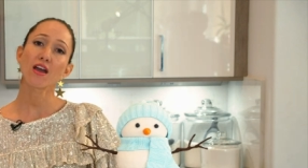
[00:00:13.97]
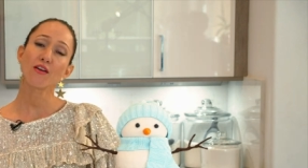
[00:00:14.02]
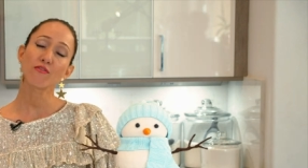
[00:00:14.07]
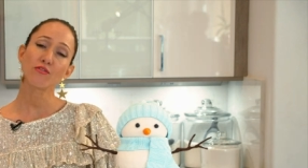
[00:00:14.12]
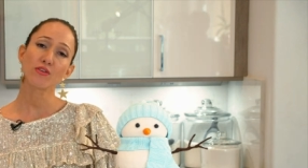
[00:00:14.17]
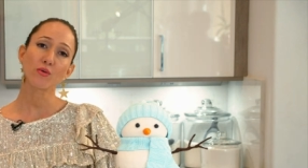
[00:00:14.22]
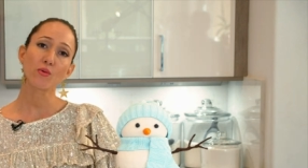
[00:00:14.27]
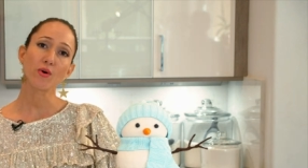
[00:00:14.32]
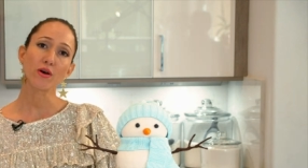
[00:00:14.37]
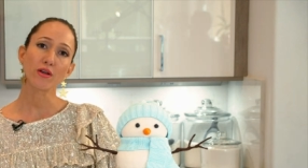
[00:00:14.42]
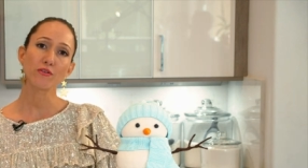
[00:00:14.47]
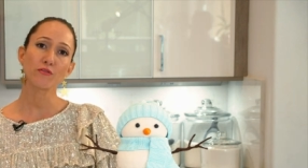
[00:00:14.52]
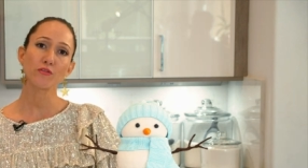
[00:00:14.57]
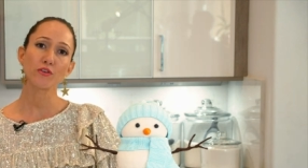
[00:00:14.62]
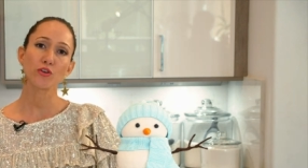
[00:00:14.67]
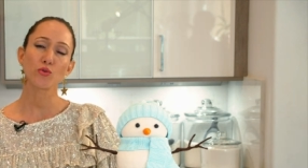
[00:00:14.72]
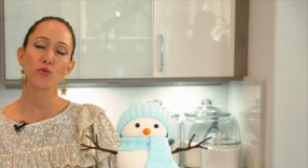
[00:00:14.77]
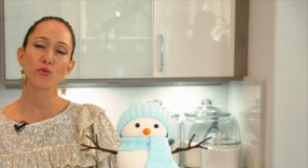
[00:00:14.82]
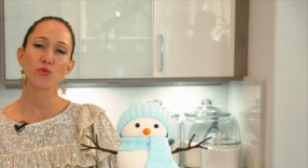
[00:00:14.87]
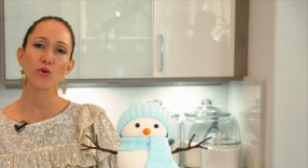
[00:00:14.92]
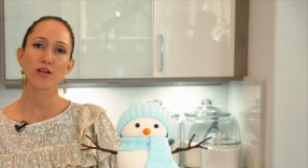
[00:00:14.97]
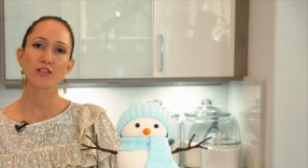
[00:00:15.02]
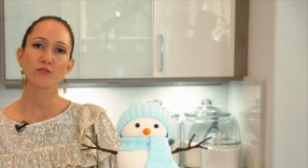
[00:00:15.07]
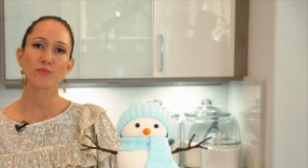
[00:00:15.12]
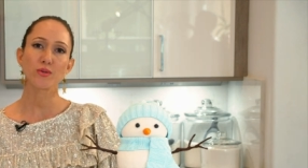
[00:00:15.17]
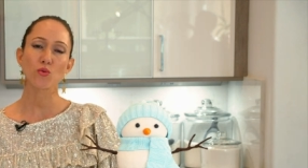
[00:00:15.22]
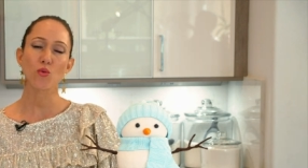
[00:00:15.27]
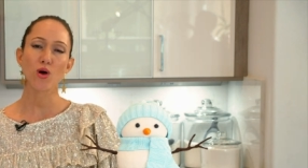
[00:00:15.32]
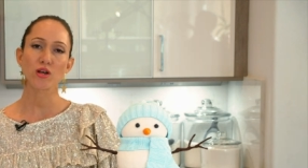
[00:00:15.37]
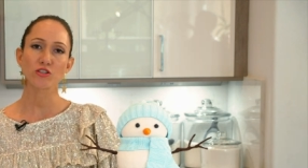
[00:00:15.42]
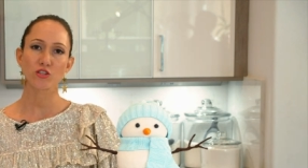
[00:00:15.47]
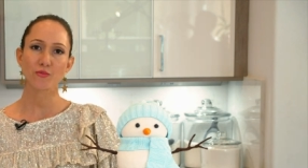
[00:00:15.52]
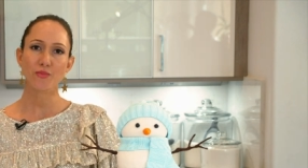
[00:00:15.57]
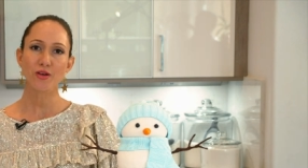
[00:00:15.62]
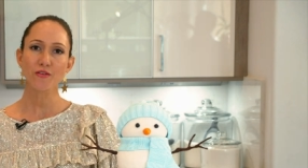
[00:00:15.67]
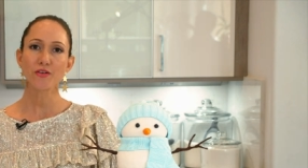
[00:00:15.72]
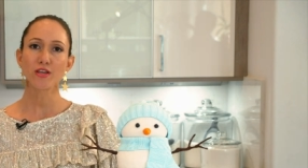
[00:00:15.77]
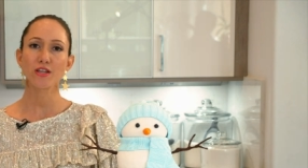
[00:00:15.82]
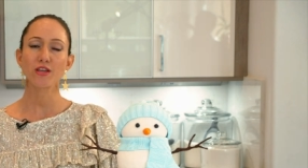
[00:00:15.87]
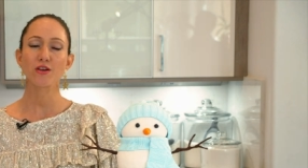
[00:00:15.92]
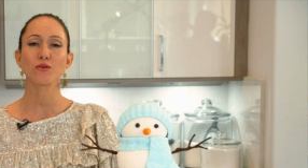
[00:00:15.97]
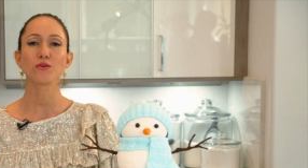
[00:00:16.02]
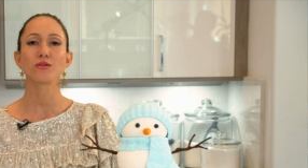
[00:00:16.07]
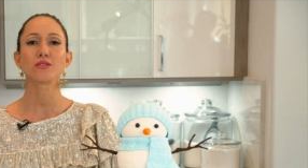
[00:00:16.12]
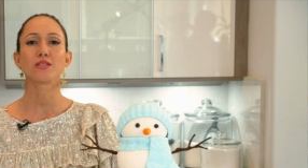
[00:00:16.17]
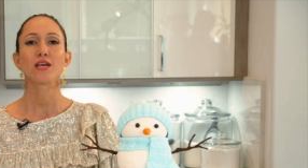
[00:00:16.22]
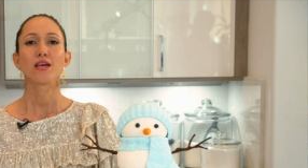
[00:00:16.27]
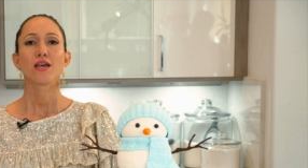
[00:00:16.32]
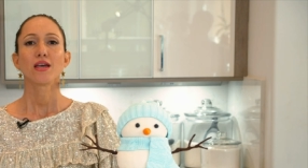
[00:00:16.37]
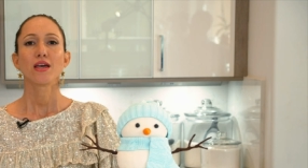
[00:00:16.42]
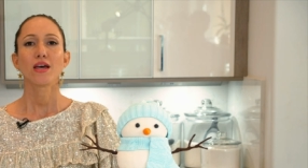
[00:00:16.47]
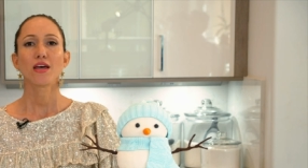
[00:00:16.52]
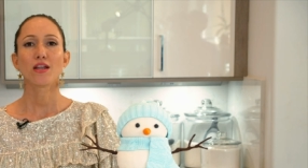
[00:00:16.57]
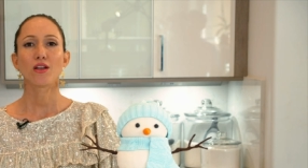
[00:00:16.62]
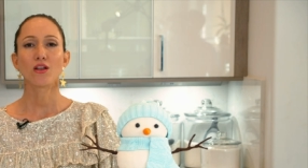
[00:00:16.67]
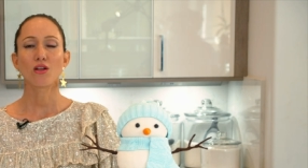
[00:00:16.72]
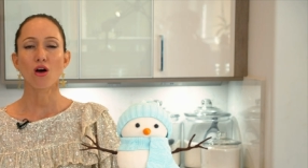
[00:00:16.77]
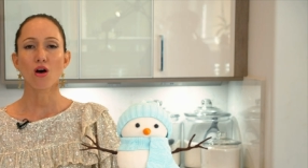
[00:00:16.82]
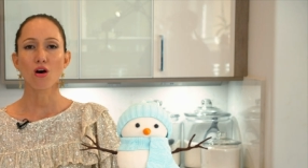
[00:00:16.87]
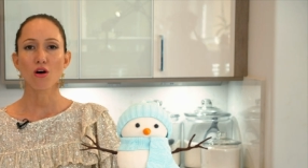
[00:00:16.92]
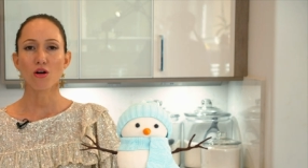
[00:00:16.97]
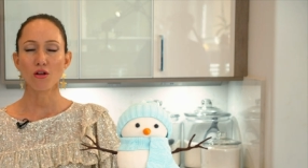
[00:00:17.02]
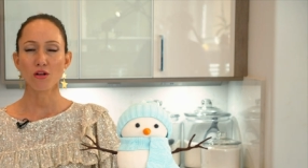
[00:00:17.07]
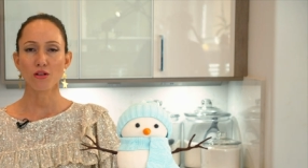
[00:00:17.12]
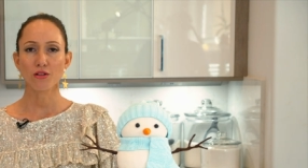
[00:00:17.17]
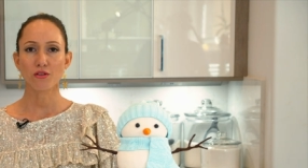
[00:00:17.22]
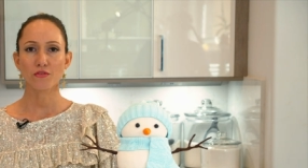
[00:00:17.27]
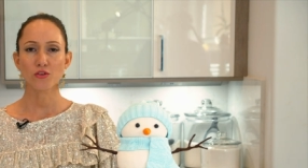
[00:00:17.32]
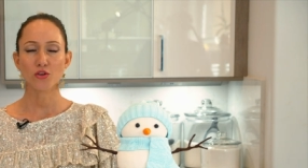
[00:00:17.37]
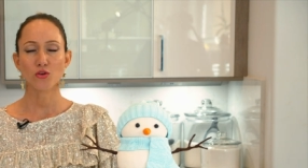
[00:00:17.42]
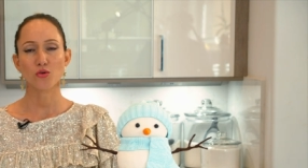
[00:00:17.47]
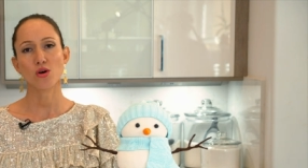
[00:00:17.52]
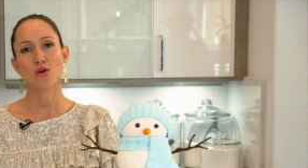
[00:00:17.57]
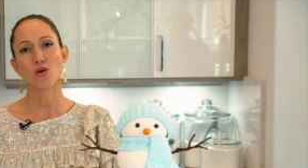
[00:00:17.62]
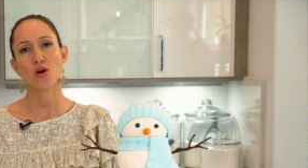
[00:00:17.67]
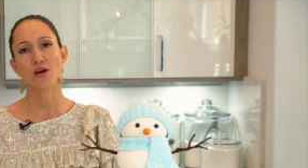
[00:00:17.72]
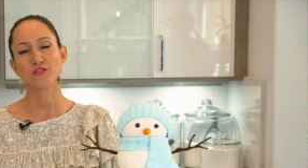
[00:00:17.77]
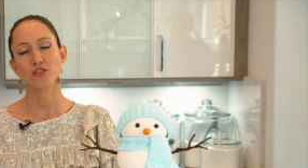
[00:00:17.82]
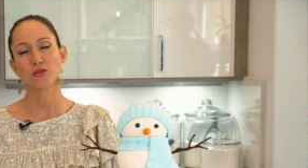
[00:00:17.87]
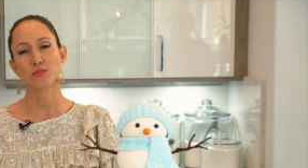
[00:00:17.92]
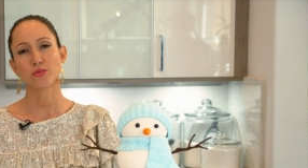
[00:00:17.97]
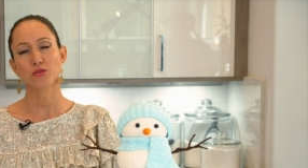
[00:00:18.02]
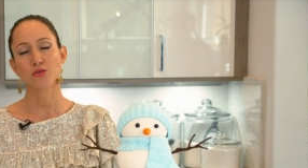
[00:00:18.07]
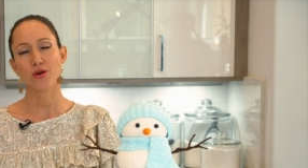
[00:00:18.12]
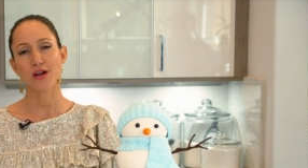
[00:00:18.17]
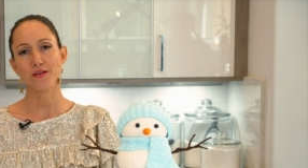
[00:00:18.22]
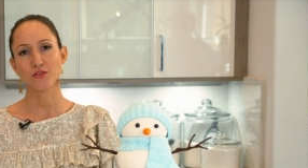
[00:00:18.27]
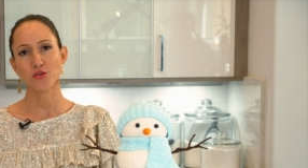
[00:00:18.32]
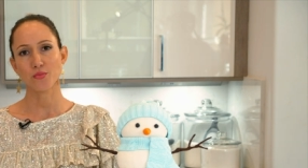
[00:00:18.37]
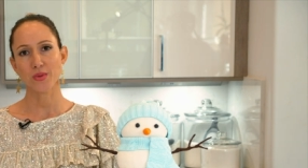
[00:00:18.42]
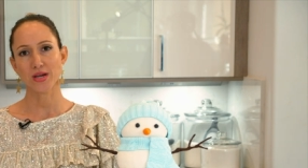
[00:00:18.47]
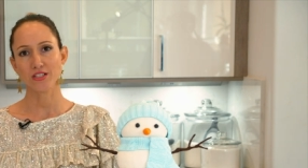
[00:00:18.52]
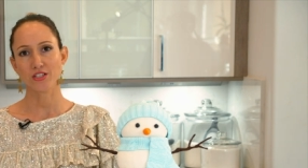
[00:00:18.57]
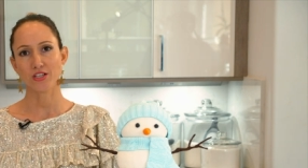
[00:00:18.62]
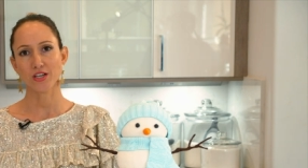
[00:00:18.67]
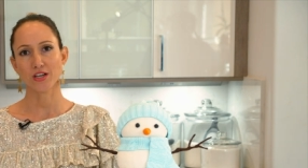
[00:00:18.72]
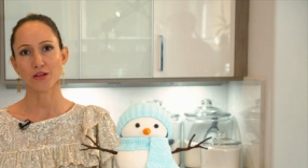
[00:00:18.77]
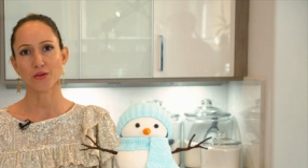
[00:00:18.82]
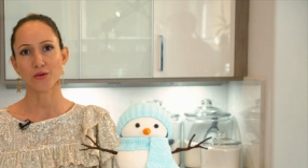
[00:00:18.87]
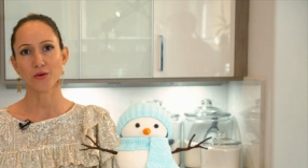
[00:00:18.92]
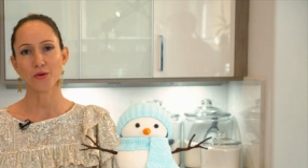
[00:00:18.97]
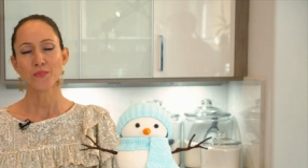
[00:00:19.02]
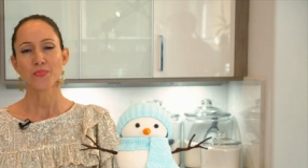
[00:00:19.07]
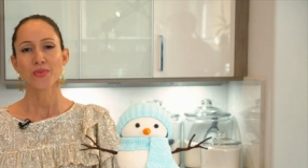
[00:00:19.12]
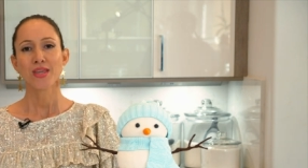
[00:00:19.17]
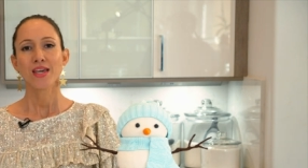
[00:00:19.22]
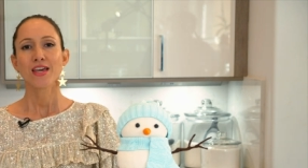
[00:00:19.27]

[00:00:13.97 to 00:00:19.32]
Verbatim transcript: every one of you who has been watching my videos and all of you who have subscribed to my channel.